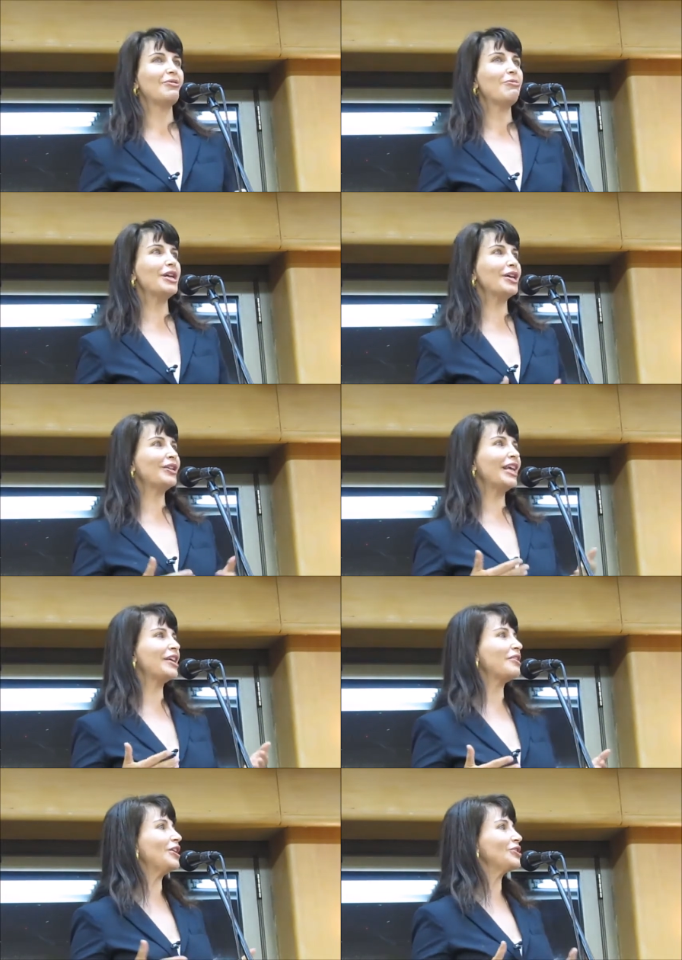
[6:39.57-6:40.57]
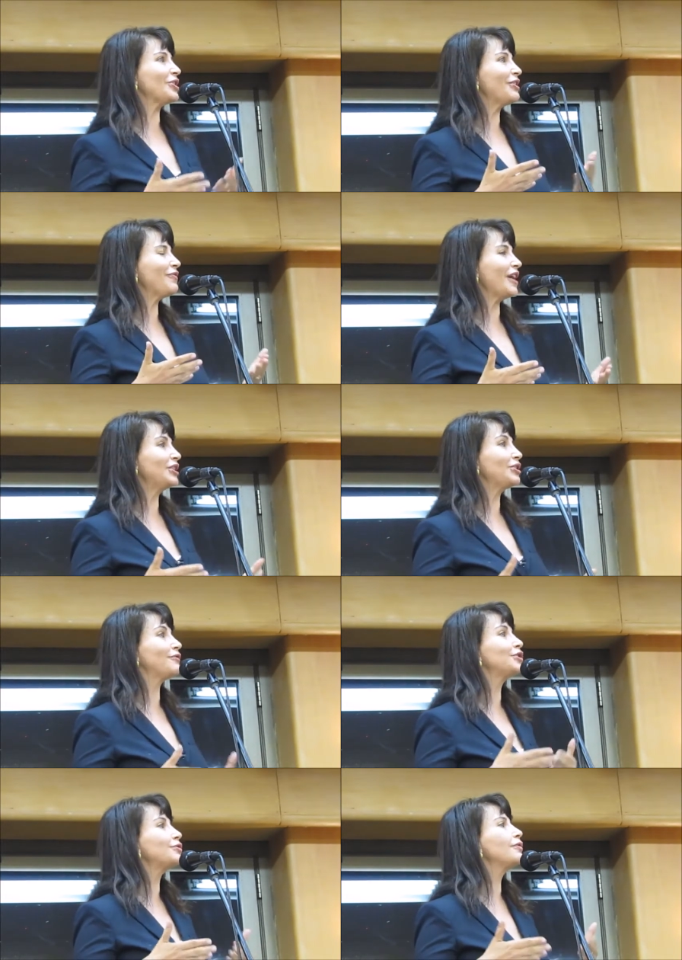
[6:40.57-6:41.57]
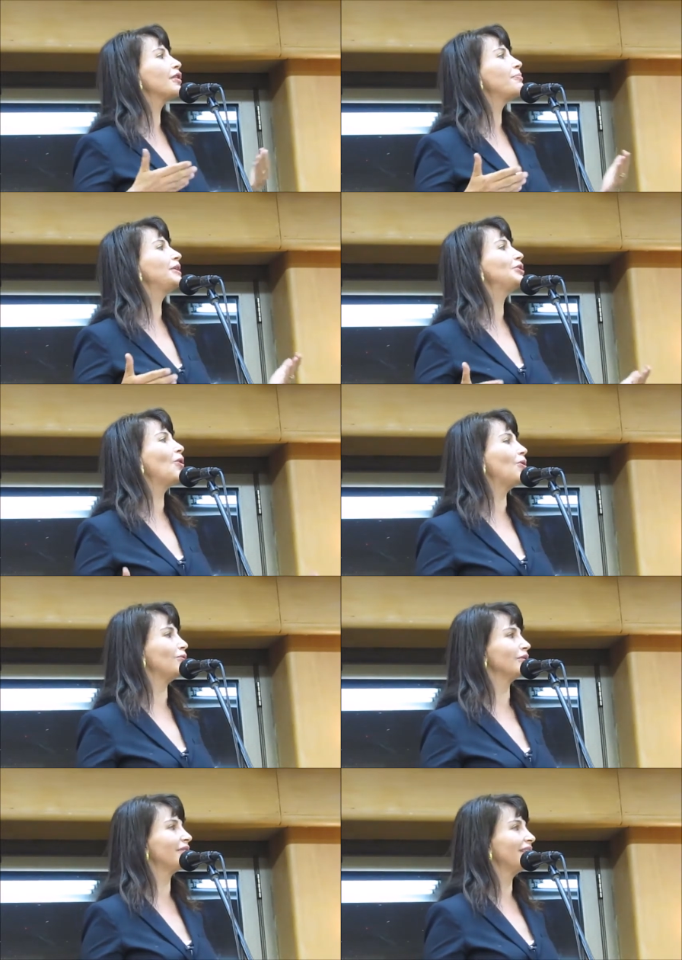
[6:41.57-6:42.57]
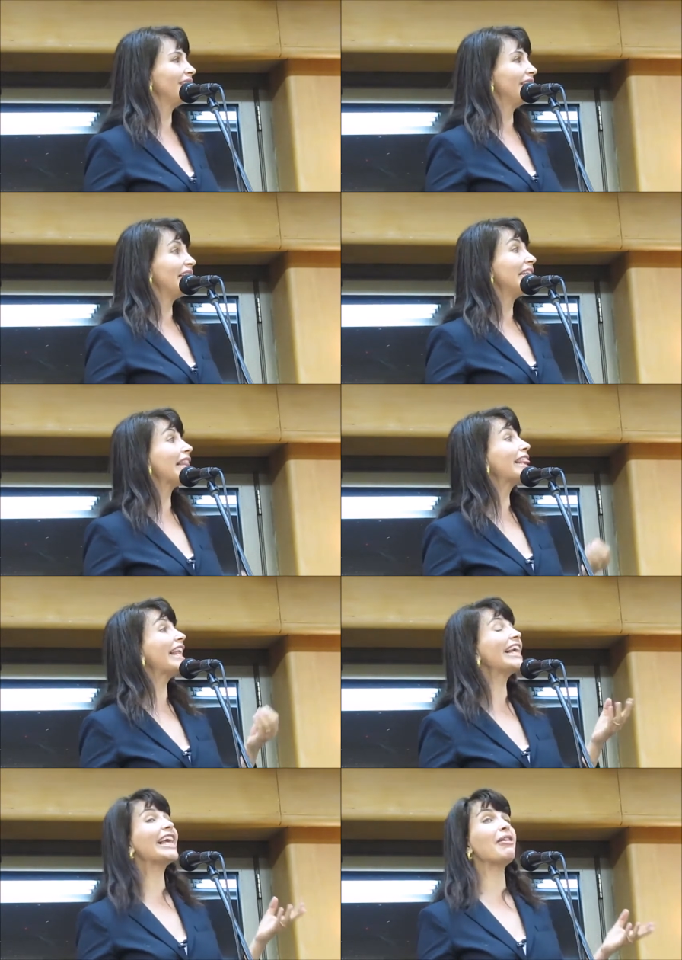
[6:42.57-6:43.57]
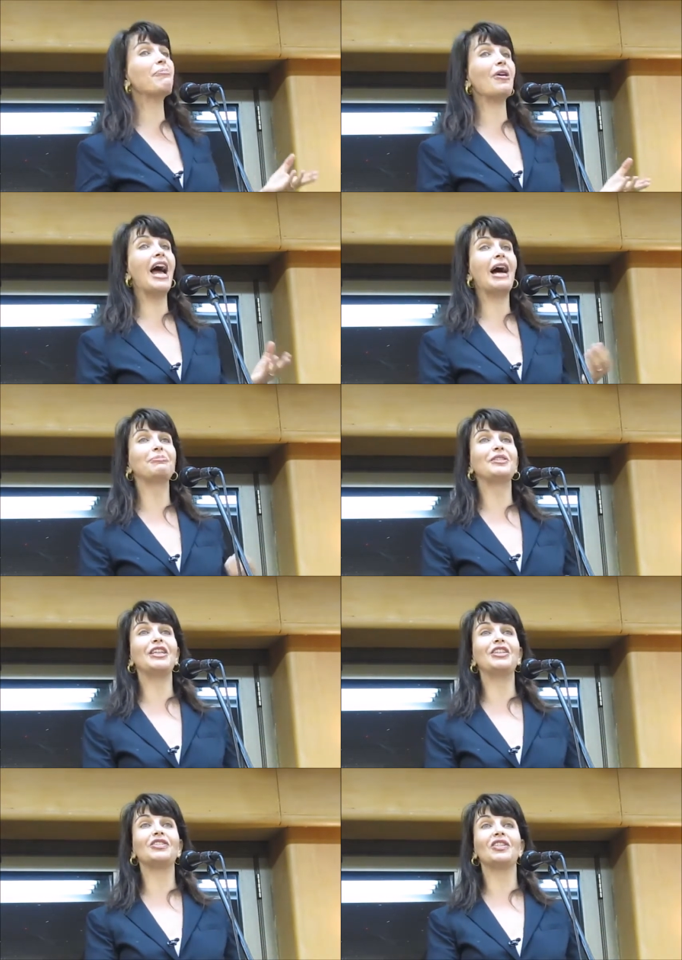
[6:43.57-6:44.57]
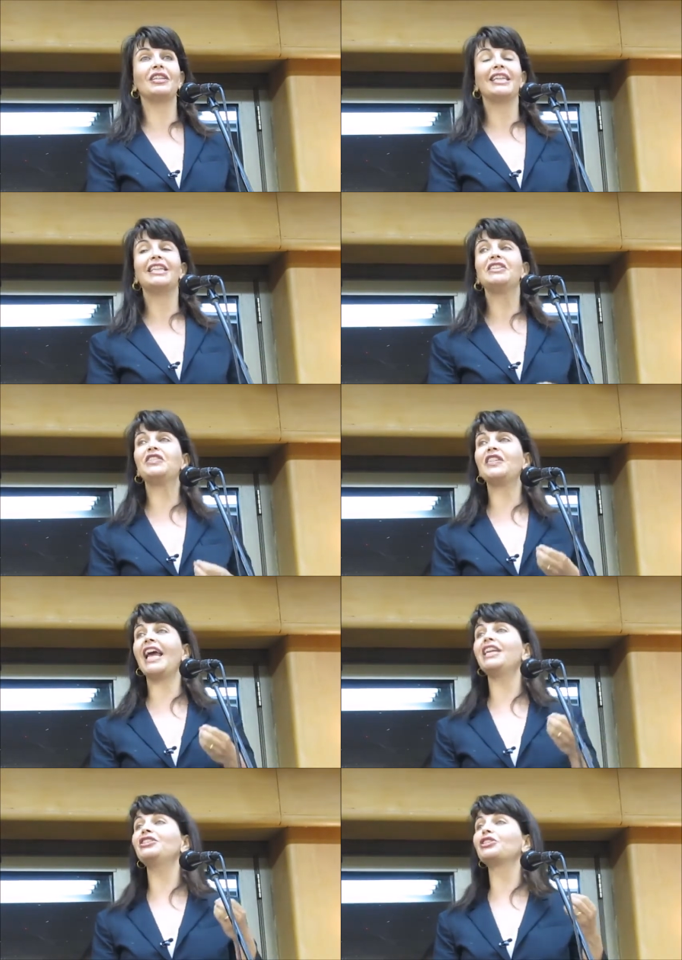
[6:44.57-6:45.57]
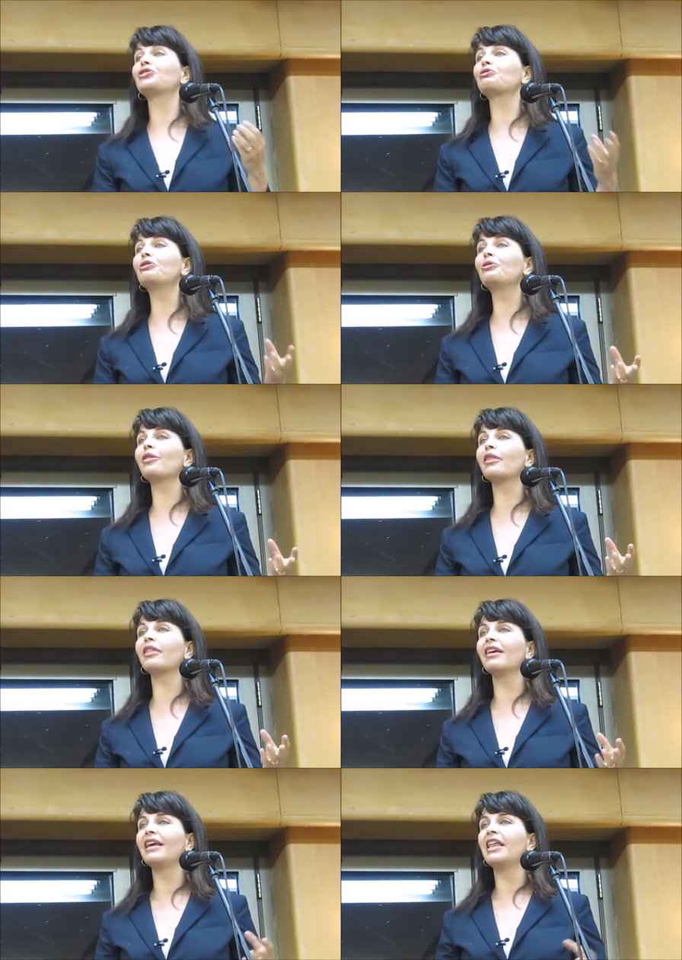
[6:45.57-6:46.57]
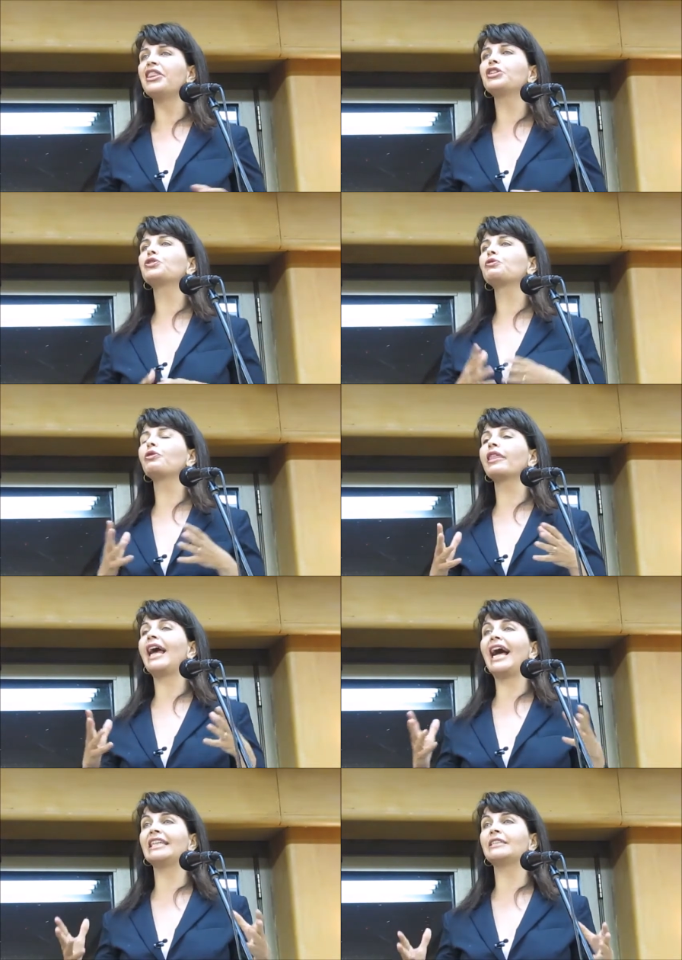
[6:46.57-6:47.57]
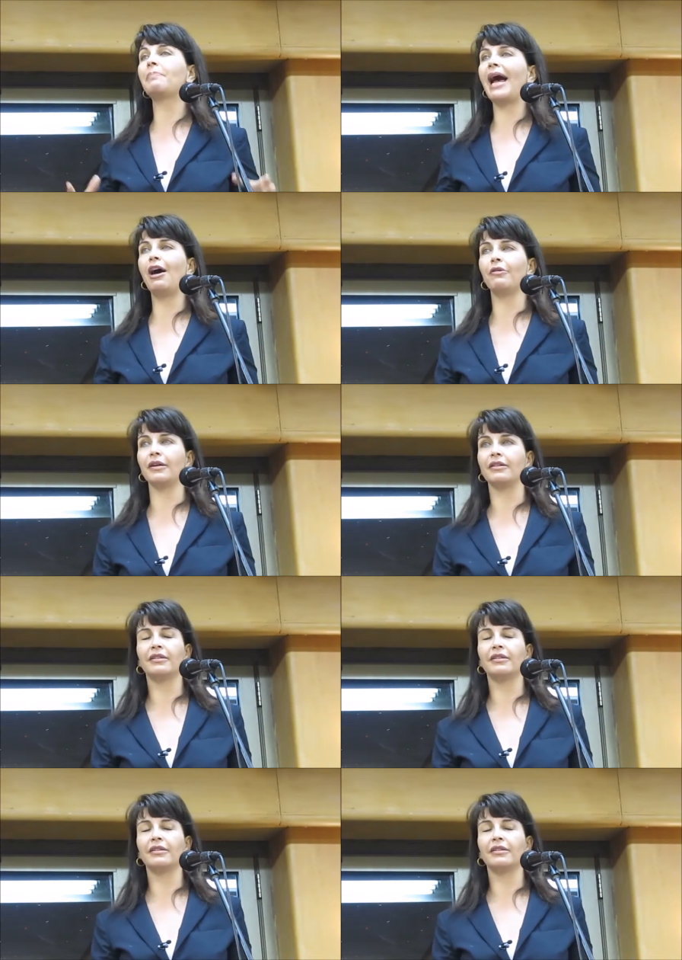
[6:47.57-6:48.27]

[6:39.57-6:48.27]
We are here under an event of truth be told. The thinking perhaps is say the truth, the truth has power.